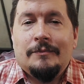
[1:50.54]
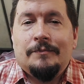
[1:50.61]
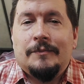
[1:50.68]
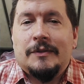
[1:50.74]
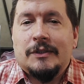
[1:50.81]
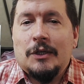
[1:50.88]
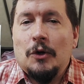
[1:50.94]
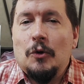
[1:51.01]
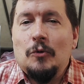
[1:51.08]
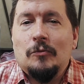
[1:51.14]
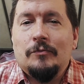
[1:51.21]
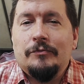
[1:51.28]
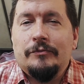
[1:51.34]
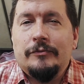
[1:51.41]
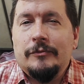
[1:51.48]

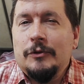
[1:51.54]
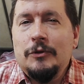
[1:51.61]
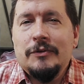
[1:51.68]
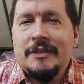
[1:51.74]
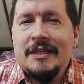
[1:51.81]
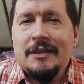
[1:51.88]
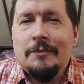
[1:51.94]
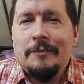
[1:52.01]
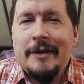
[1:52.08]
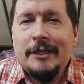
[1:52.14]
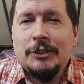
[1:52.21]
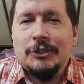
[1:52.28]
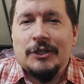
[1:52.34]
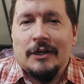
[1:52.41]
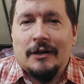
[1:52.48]
So who's in the
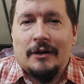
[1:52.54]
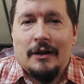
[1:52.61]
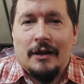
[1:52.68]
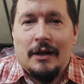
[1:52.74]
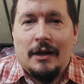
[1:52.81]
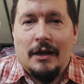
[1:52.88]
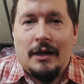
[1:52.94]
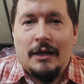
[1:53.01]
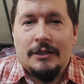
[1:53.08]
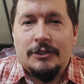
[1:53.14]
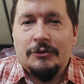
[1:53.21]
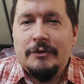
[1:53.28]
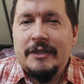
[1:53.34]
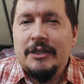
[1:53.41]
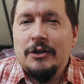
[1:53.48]
picture?
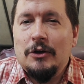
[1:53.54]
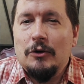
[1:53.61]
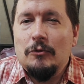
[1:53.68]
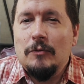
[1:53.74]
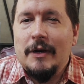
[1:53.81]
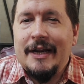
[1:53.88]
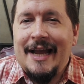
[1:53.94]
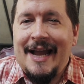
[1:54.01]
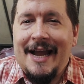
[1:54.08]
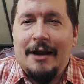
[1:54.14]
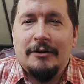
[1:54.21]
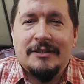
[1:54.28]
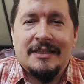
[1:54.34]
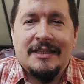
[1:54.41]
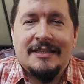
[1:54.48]
Do we know what
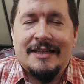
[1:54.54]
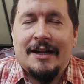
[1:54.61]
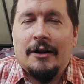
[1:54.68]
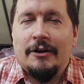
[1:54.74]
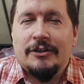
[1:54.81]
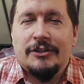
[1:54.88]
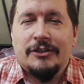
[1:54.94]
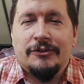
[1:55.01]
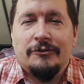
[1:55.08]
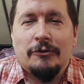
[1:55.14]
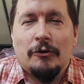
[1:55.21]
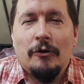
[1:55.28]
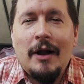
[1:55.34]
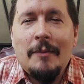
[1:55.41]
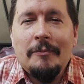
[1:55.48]
house these characters
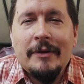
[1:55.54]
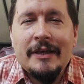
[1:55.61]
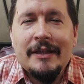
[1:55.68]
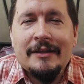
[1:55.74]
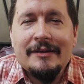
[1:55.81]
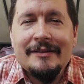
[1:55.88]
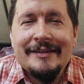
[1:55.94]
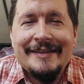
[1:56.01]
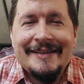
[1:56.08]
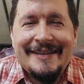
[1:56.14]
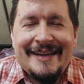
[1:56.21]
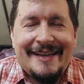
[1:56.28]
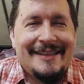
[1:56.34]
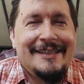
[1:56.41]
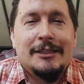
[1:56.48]
grew up in?
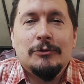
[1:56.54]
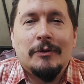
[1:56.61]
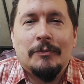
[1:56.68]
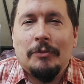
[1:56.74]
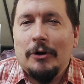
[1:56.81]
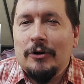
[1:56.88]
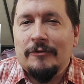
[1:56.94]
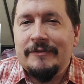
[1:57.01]
At least what part of